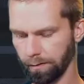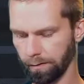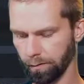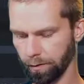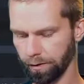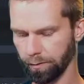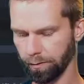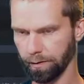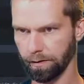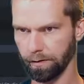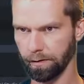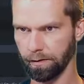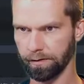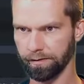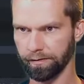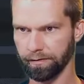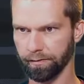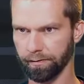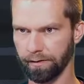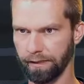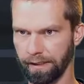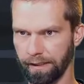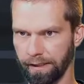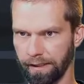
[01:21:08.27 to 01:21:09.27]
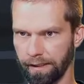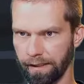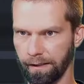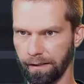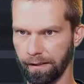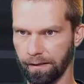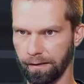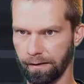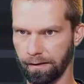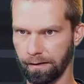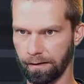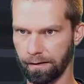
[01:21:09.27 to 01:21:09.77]
which we call
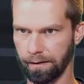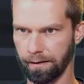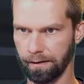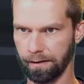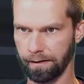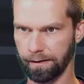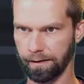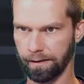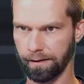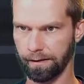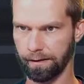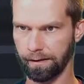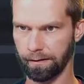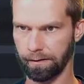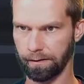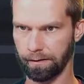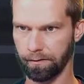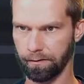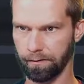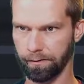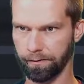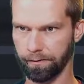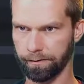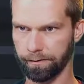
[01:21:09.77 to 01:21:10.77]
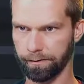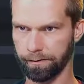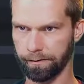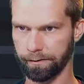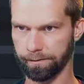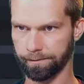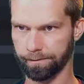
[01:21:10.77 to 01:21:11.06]
today I learned.